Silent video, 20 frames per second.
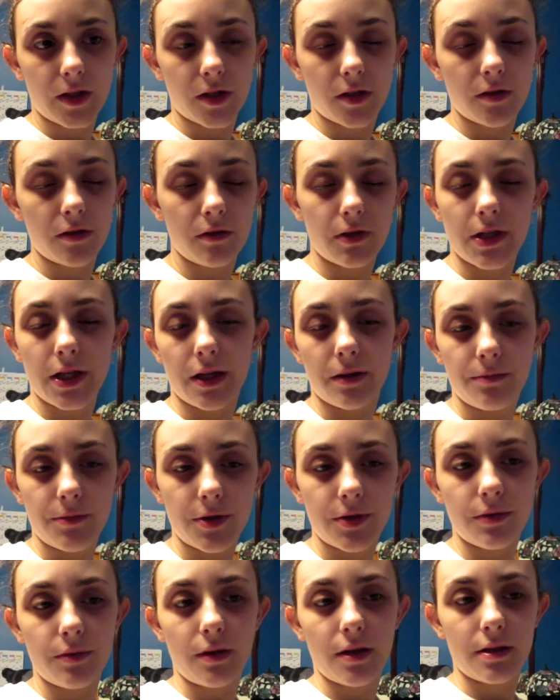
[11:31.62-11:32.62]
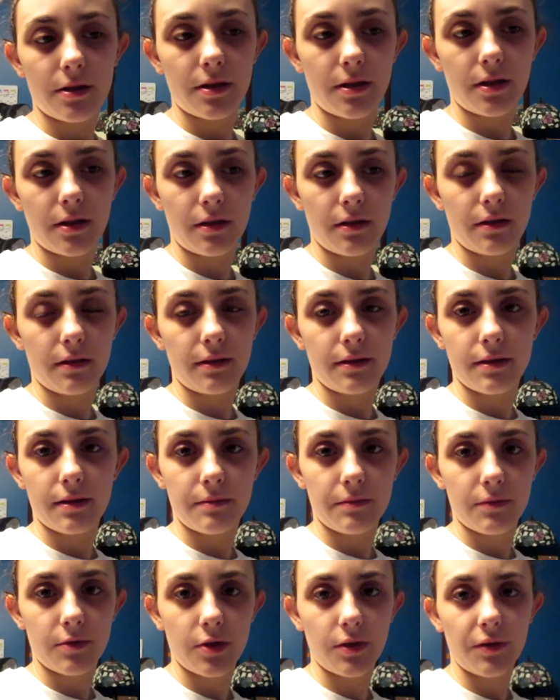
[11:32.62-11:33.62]
so yeah, I'm just watching
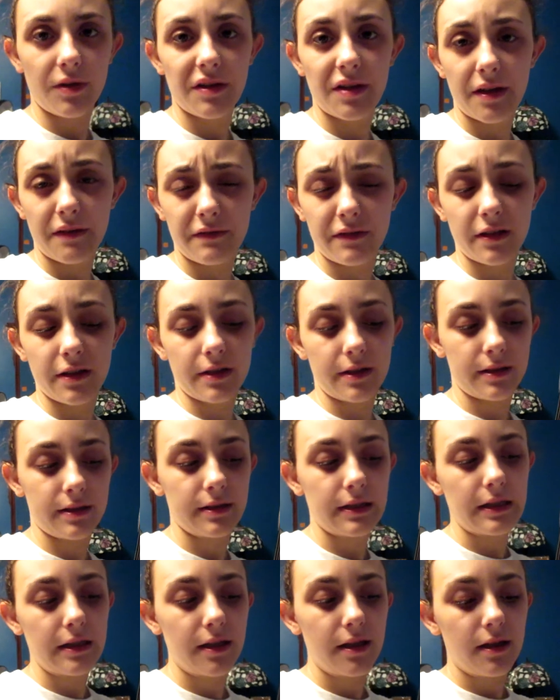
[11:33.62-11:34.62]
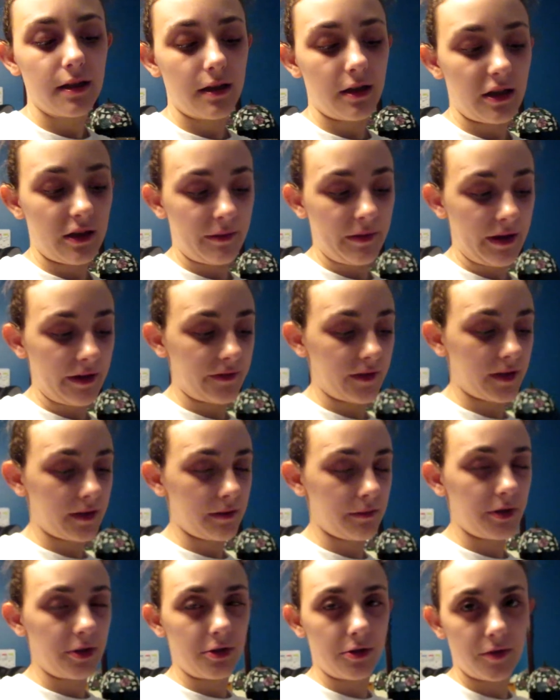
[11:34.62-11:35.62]
some show on Netflix. I'm having
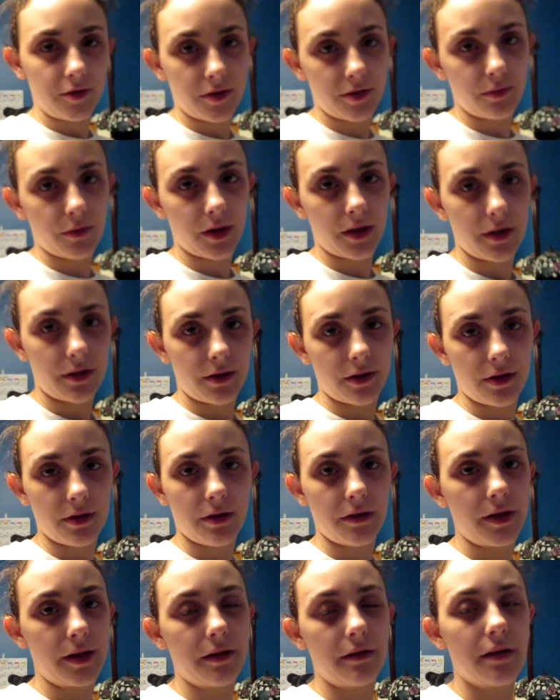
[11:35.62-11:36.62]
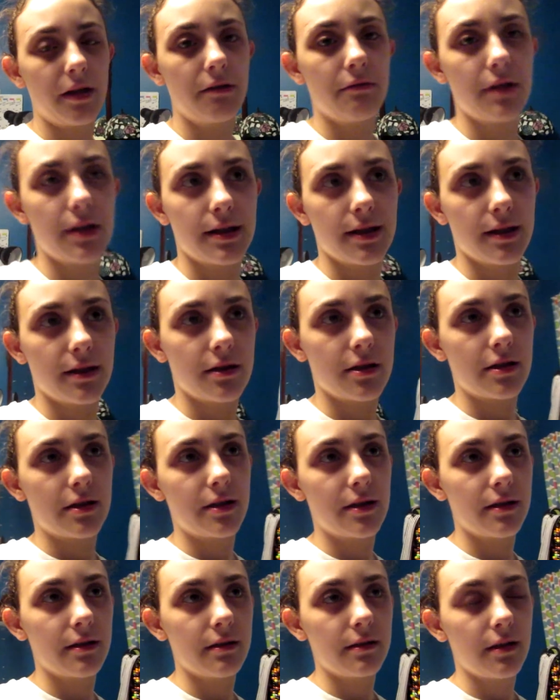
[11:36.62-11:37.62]
some issues with urinary
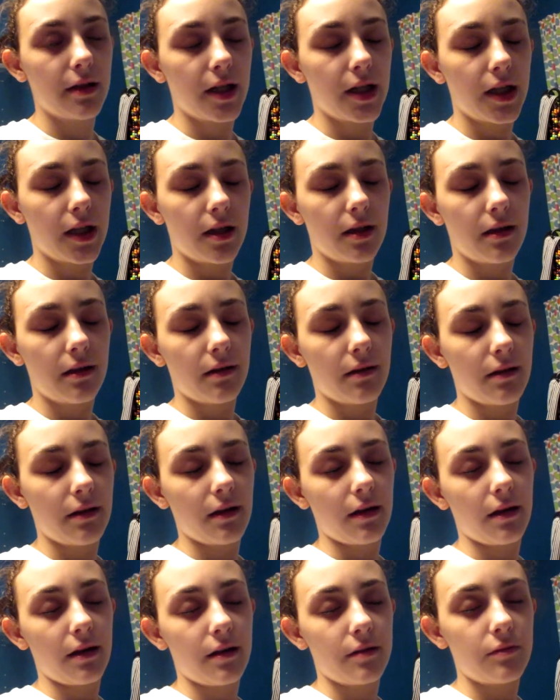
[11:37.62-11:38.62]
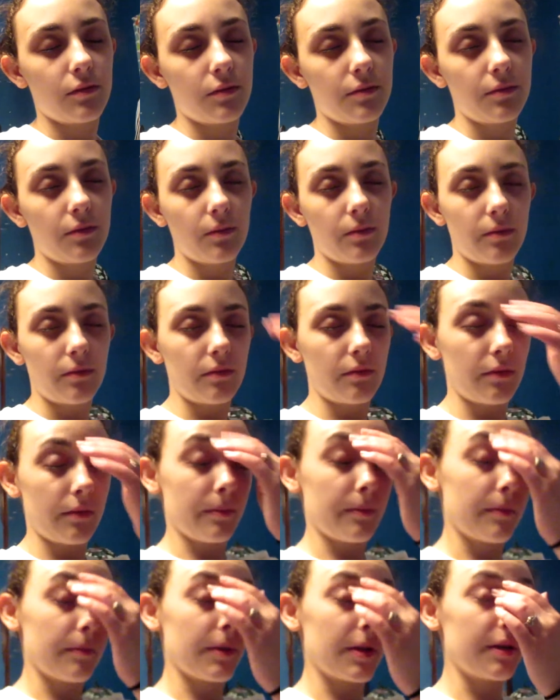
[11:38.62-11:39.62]
retention because um,
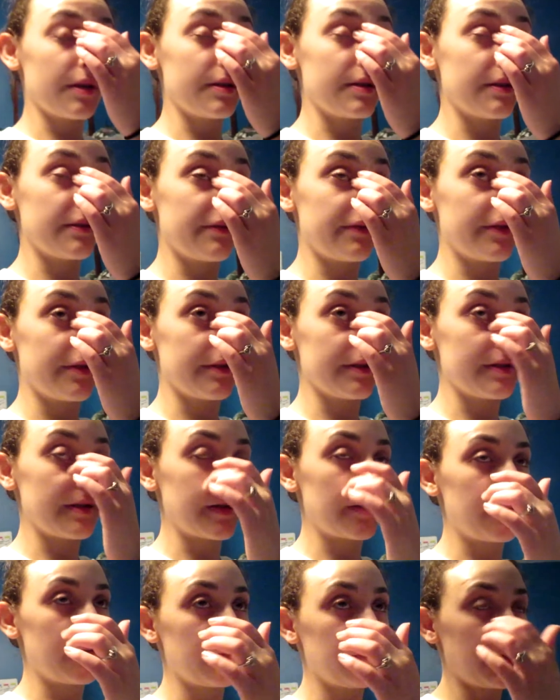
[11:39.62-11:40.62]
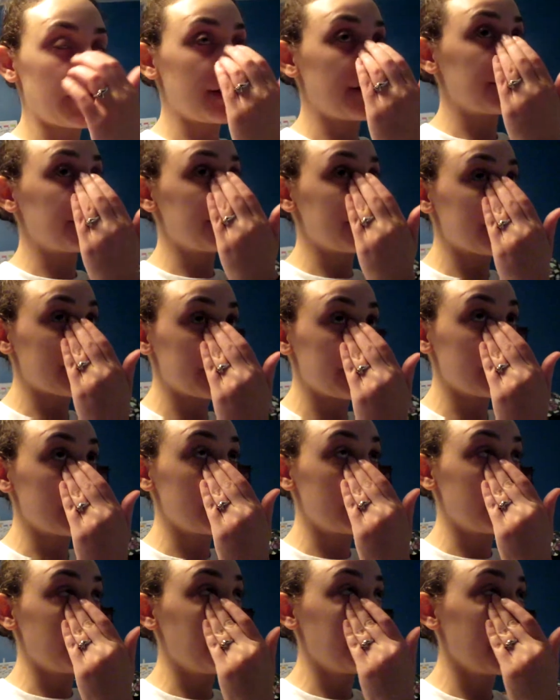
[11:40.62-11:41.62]
it feels like my bladder's
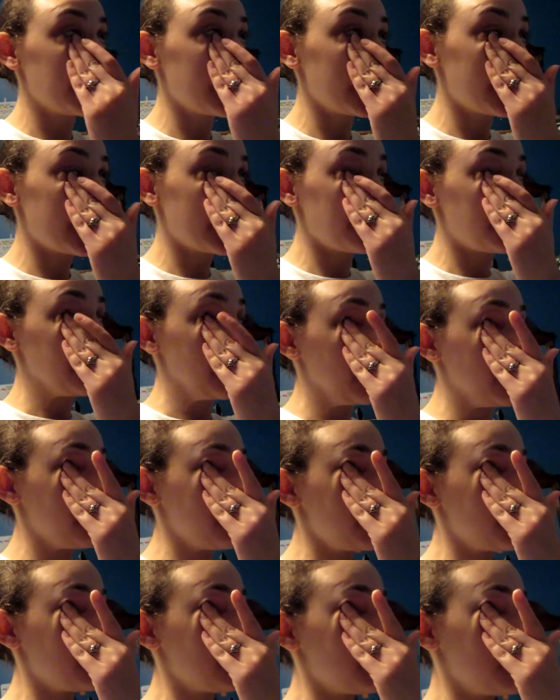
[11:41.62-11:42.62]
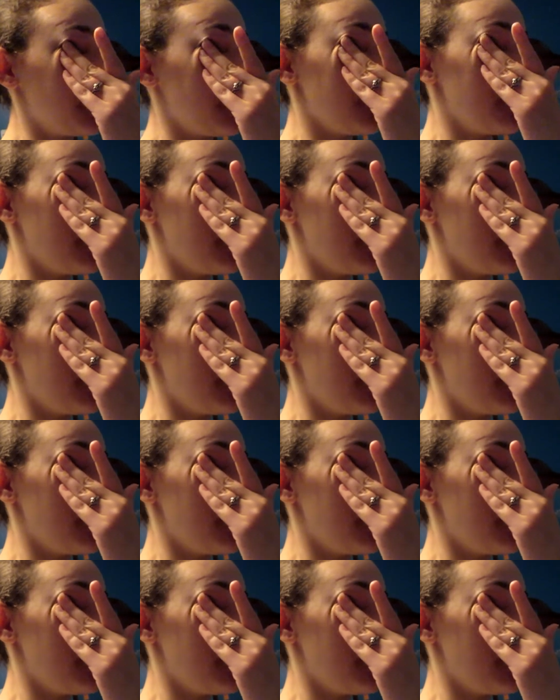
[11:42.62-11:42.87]
full, but then I don't have the,